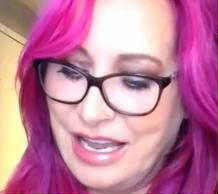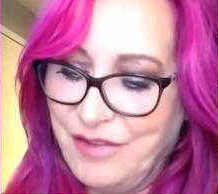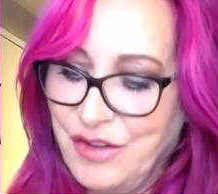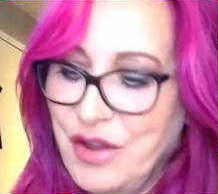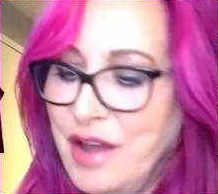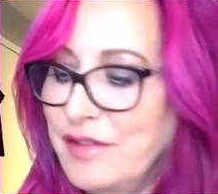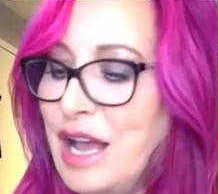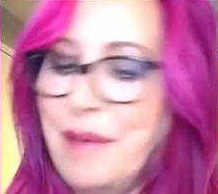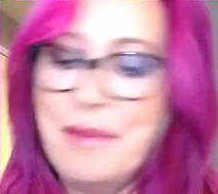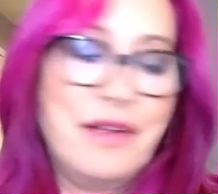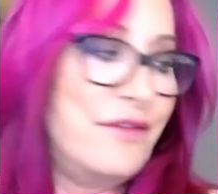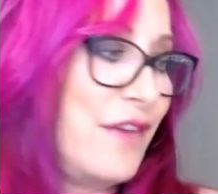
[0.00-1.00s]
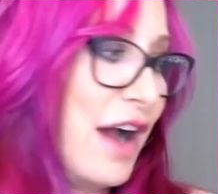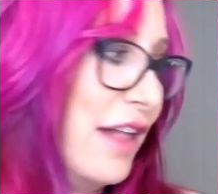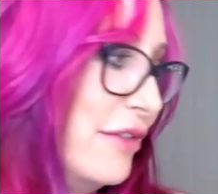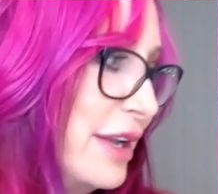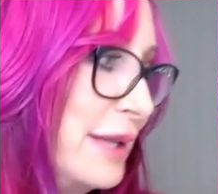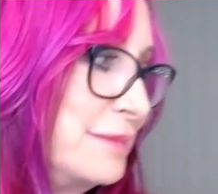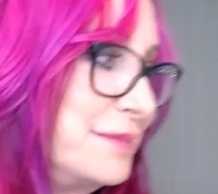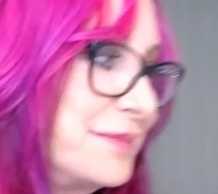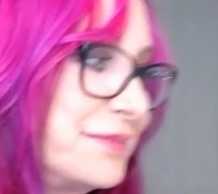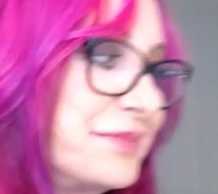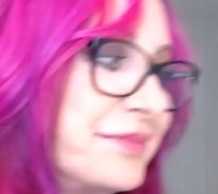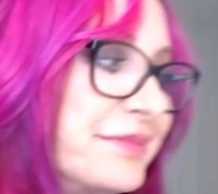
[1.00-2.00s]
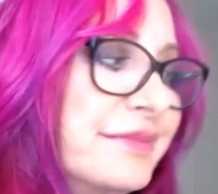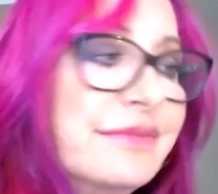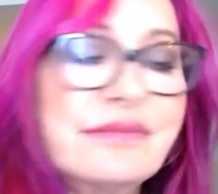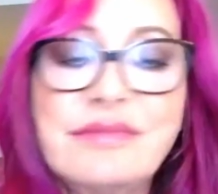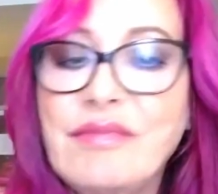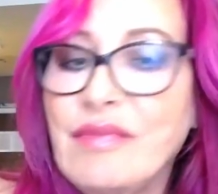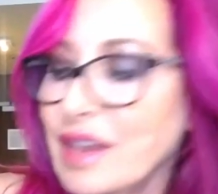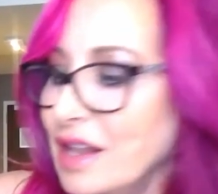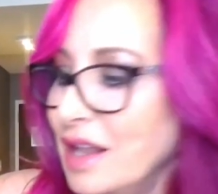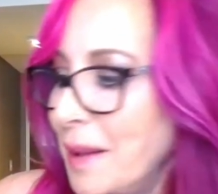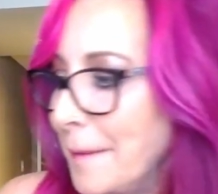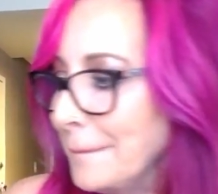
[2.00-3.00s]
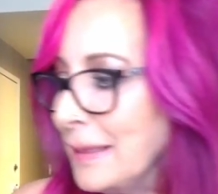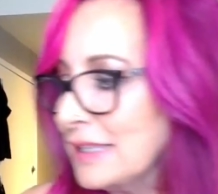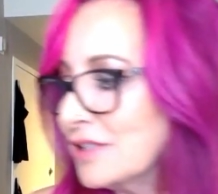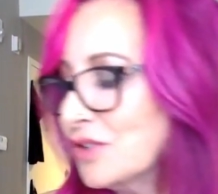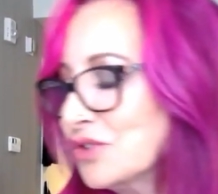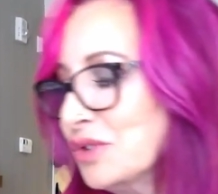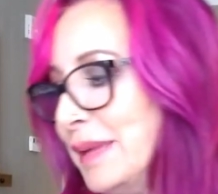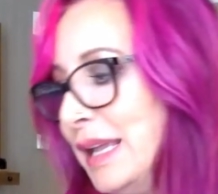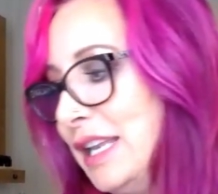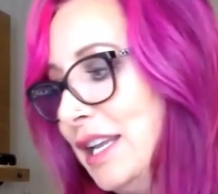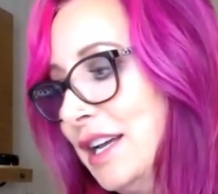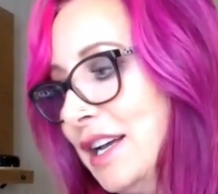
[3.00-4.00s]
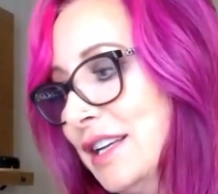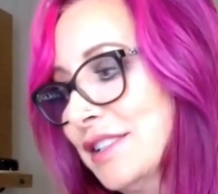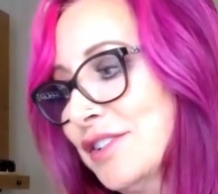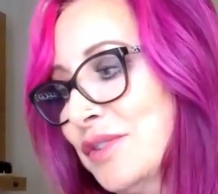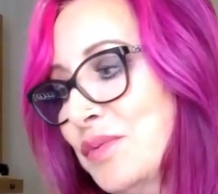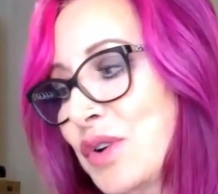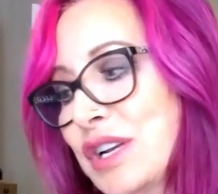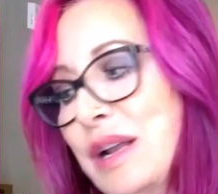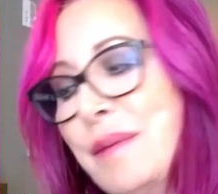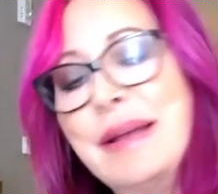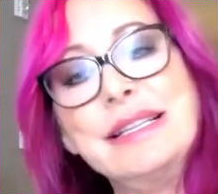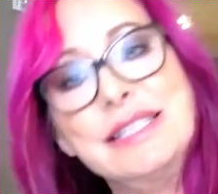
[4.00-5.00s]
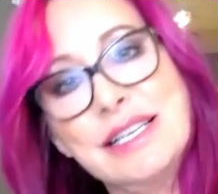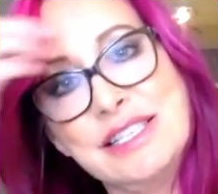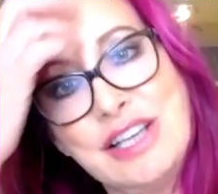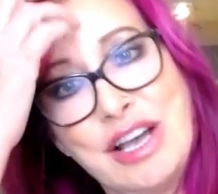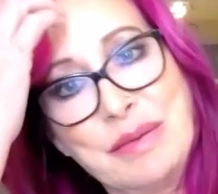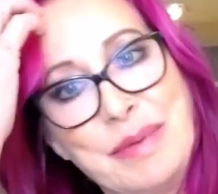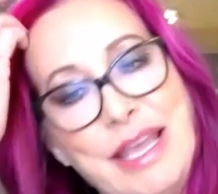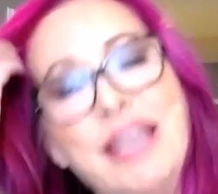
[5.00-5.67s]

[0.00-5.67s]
If you have not been following my social media, I started working on my TikTok